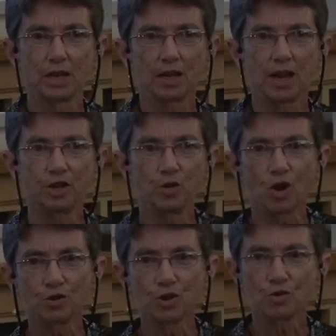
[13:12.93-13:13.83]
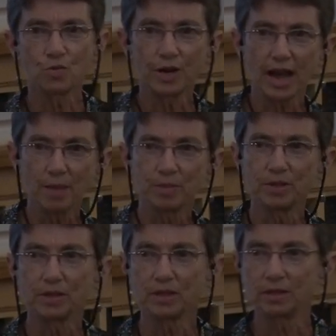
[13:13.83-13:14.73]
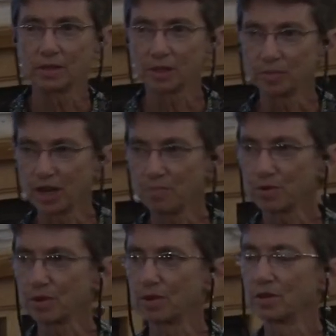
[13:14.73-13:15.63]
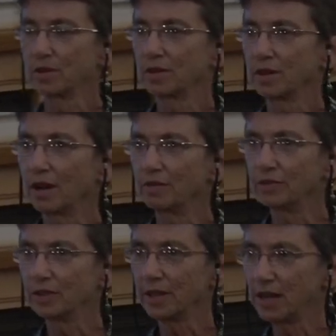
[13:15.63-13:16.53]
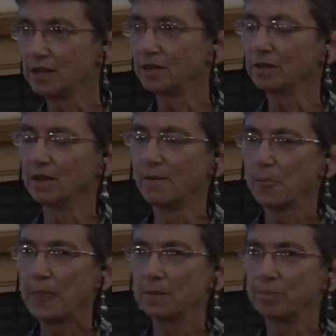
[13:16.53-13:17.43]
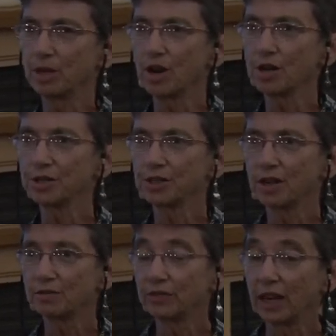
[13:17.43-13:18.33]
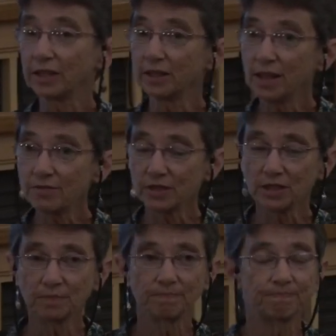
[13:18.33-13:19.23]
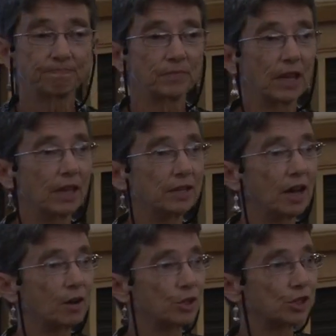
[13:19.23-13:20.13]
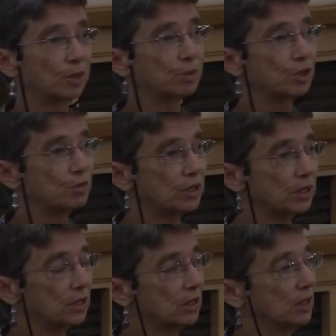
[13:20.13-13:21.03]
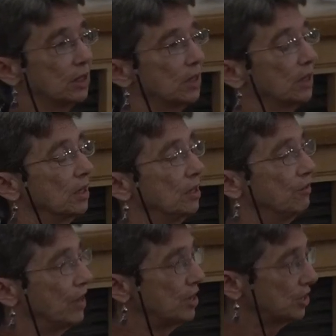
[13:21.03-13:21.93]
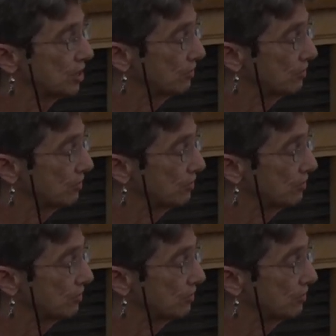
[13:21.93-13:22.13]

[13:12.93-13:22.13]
And you all know what happened in September of that year. Because of 9-11 and our subsequent invasion of